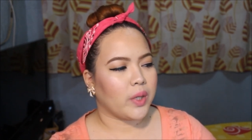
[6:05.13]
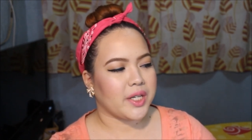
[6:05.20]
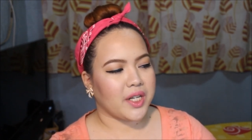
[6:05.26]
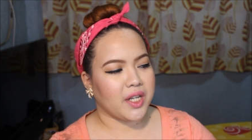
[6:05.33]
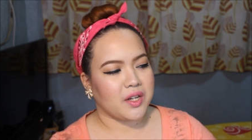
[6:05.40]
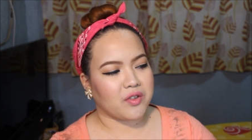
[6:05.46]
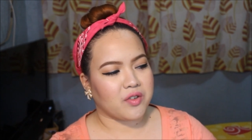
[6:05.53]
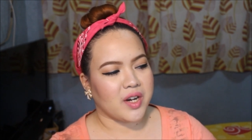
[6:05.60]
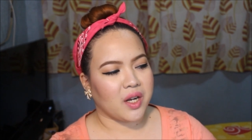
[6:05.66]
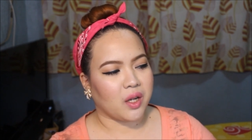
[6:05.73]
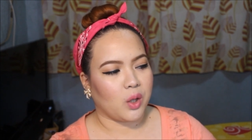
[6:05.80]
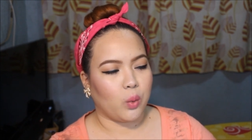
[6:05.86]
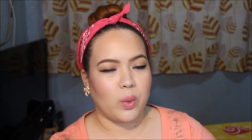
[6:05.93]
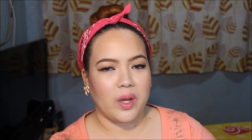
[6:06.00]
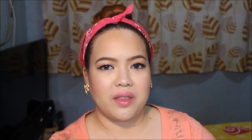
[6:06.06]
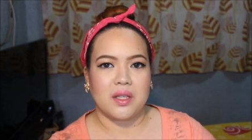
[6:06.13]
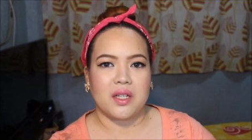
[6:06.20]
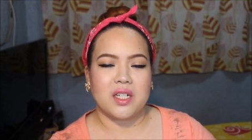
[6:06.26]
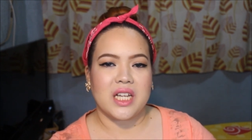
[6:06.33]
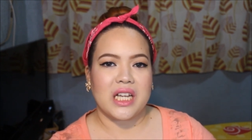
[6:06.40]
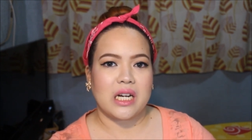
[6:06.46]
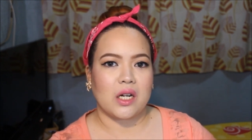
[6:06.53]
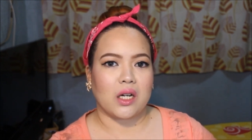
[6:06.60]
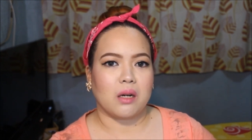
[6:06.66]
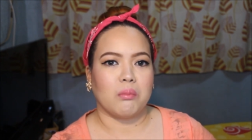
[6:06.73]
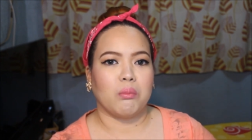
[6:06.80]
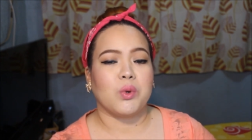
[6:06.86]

What do you drink with dinner?